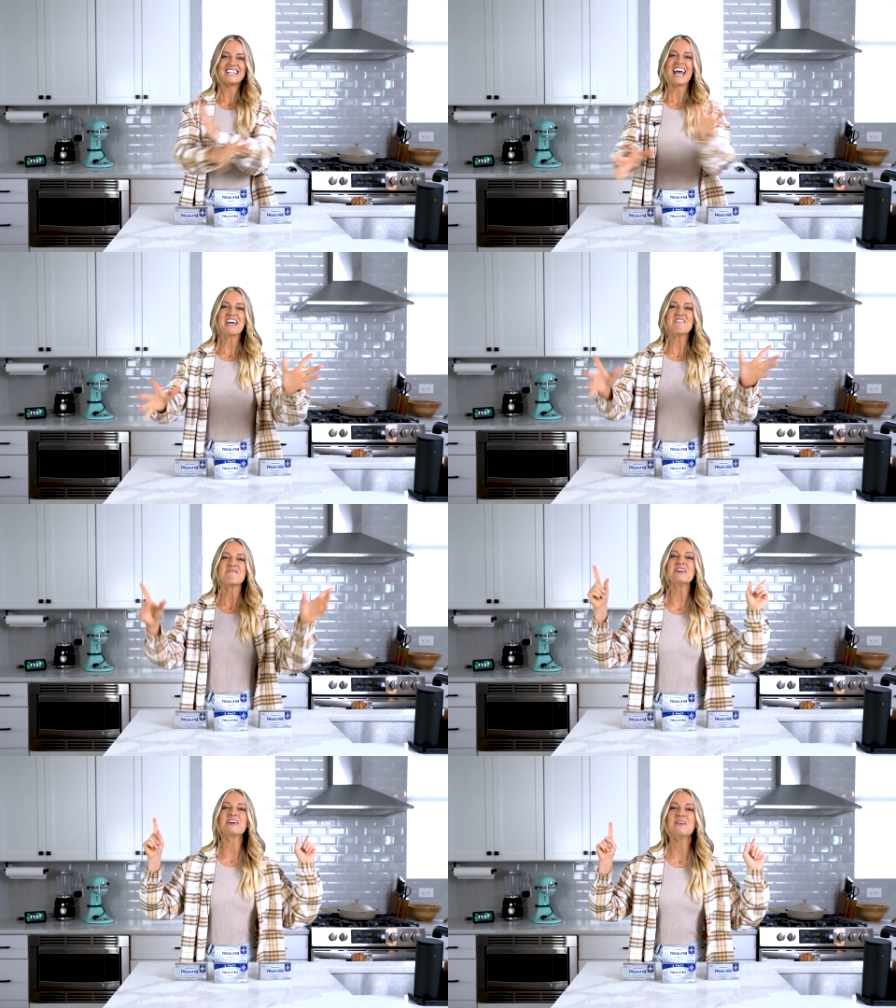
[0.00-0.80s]
Today,
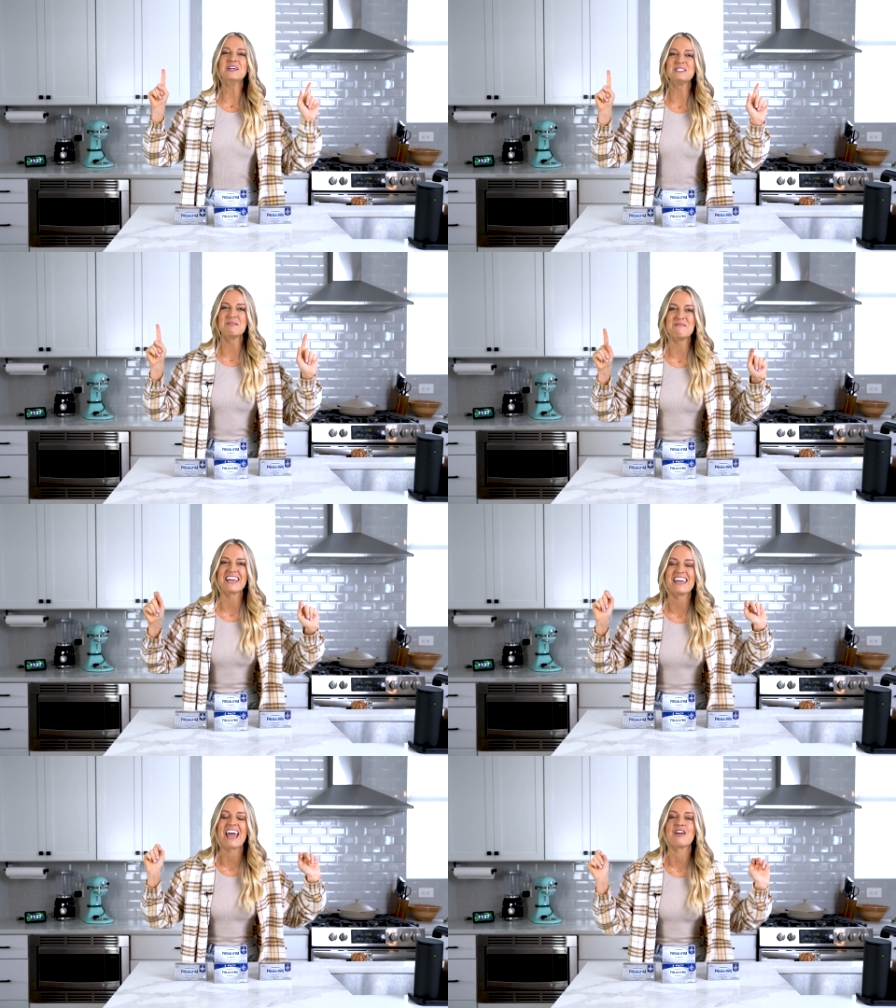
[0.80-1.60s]
we are going to be
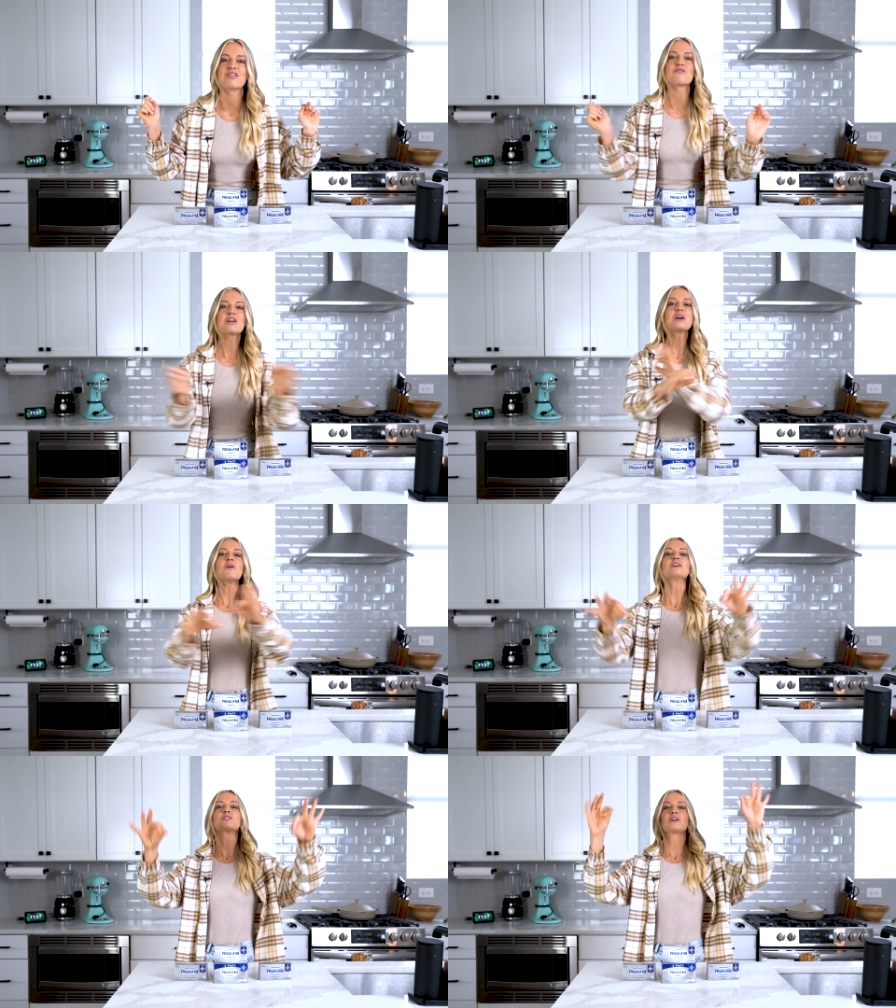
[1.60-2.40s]
making a
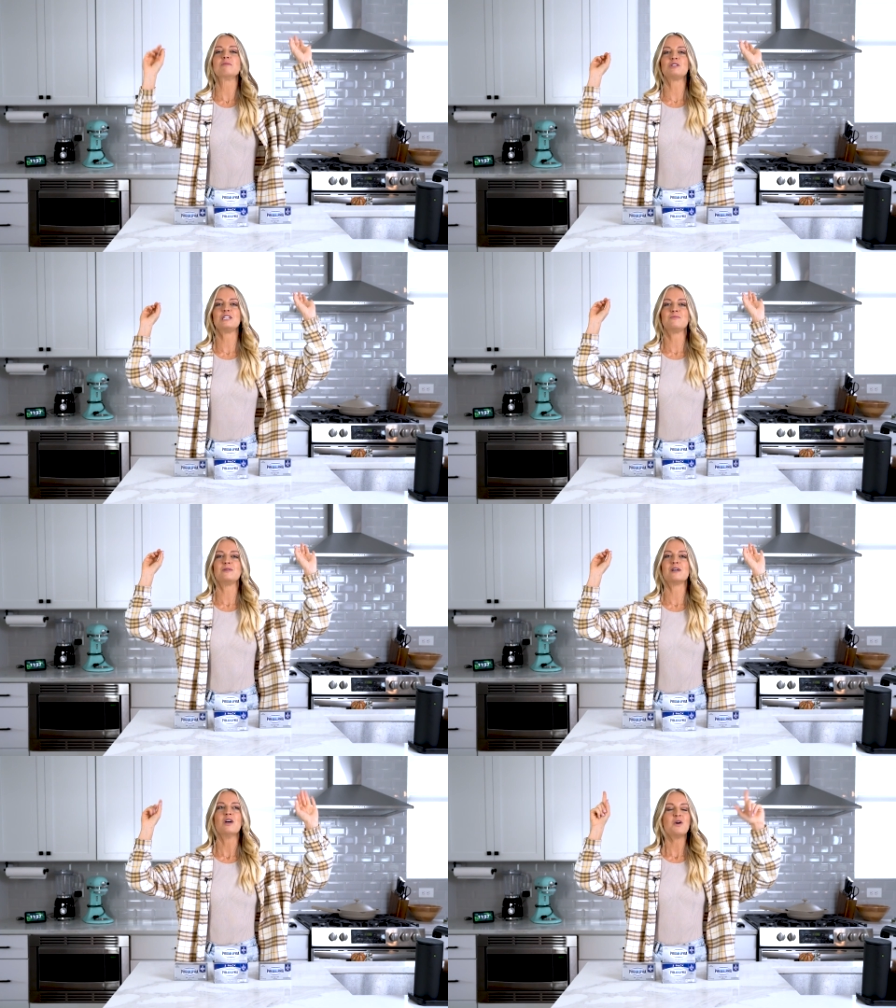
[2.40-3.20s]
three-course cream cheese
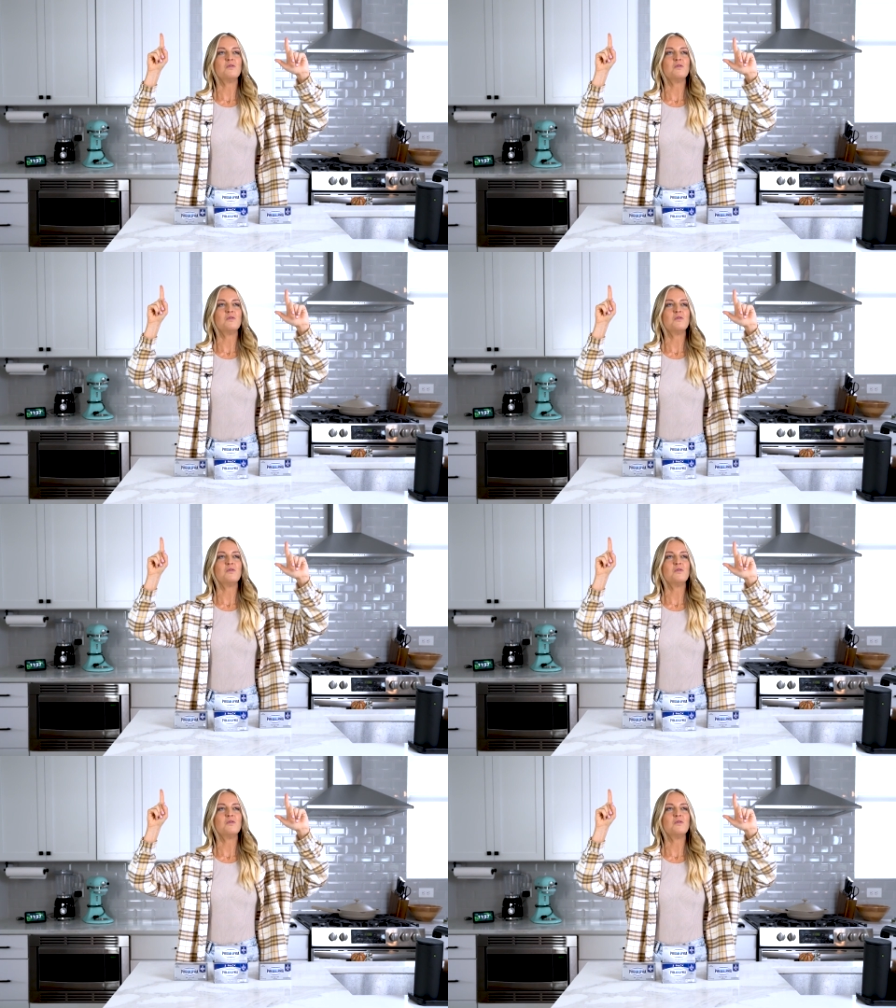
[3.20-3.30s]
meal.